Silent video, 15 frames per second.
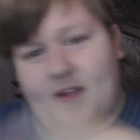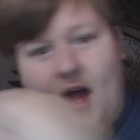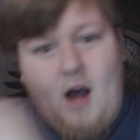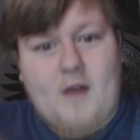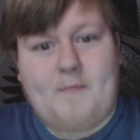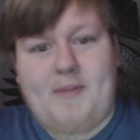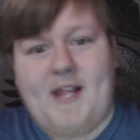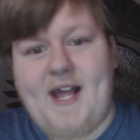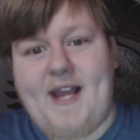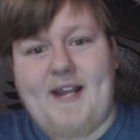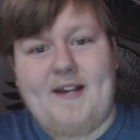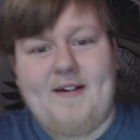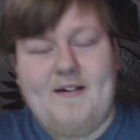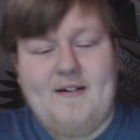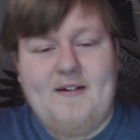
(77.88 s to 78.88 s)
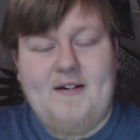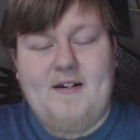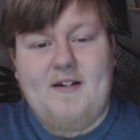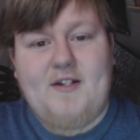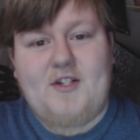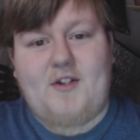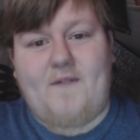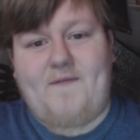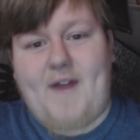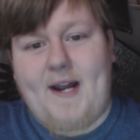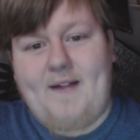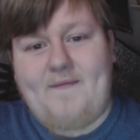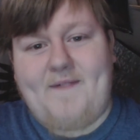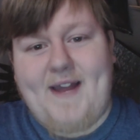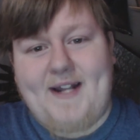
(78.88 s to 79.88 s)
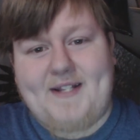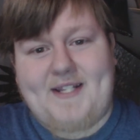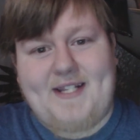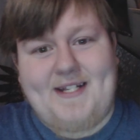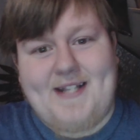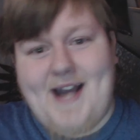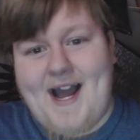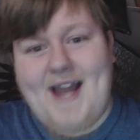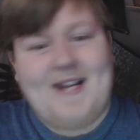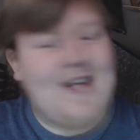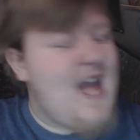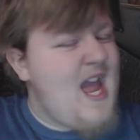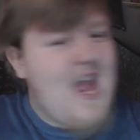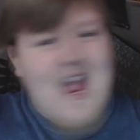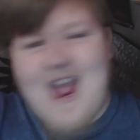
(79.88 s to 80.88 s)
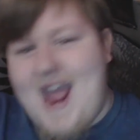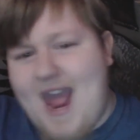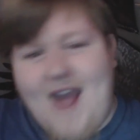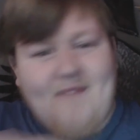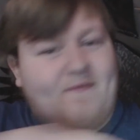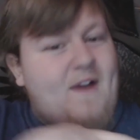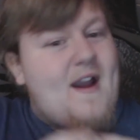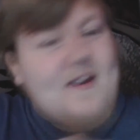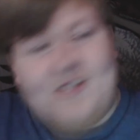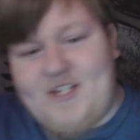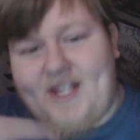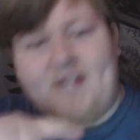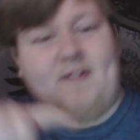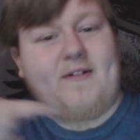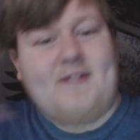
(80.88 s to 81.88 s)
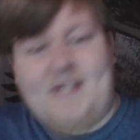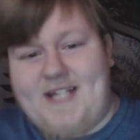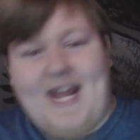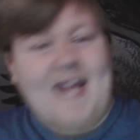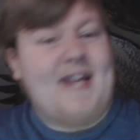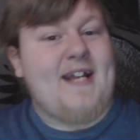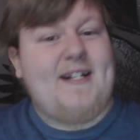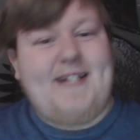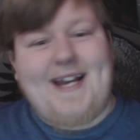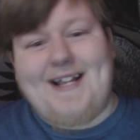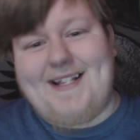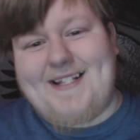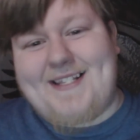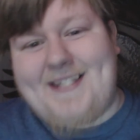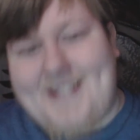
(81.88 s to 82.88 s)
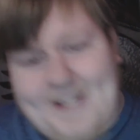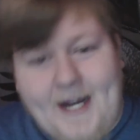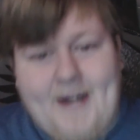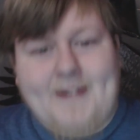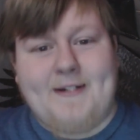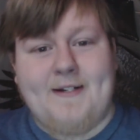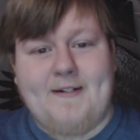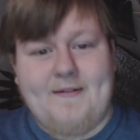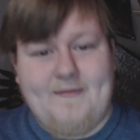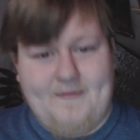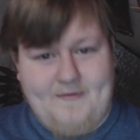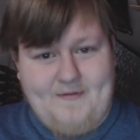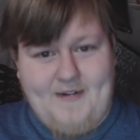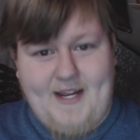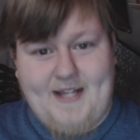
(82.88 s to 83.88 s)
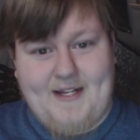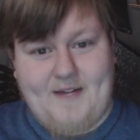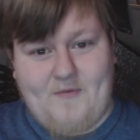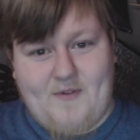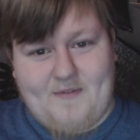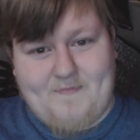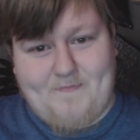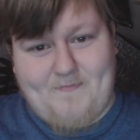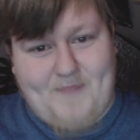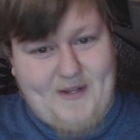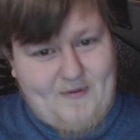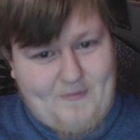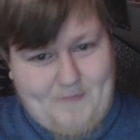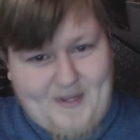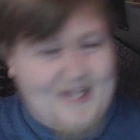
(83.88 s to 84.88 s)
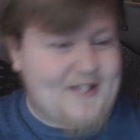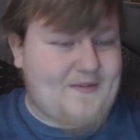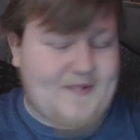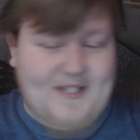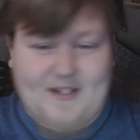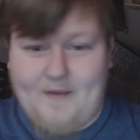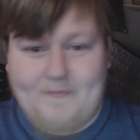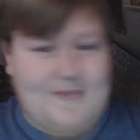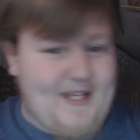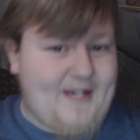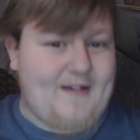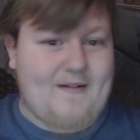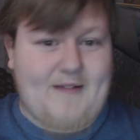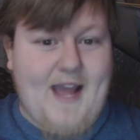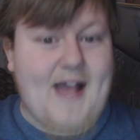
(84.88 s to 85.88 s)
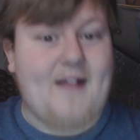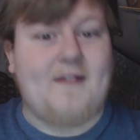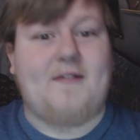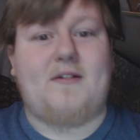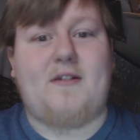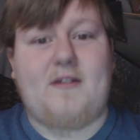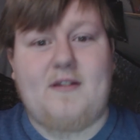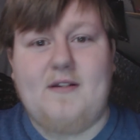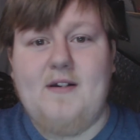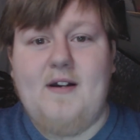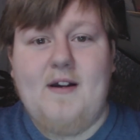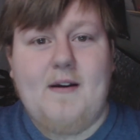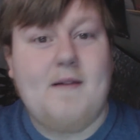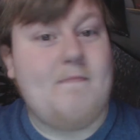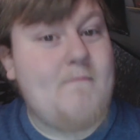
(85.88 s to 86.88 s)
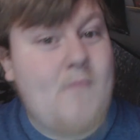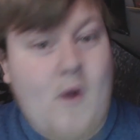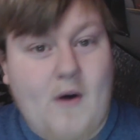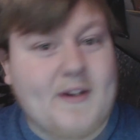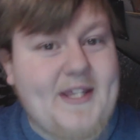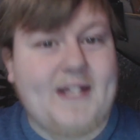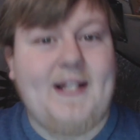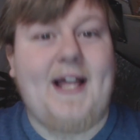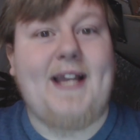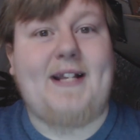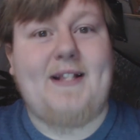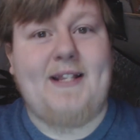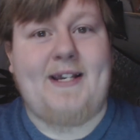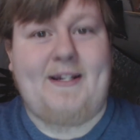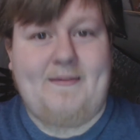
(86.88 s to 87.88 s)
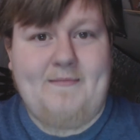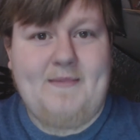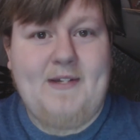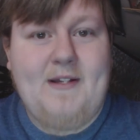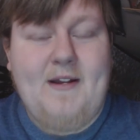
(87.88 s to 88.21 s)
Long Play. So Final Fantasy IX, every single day till it's done. And it will be replaced with something else, more than likely.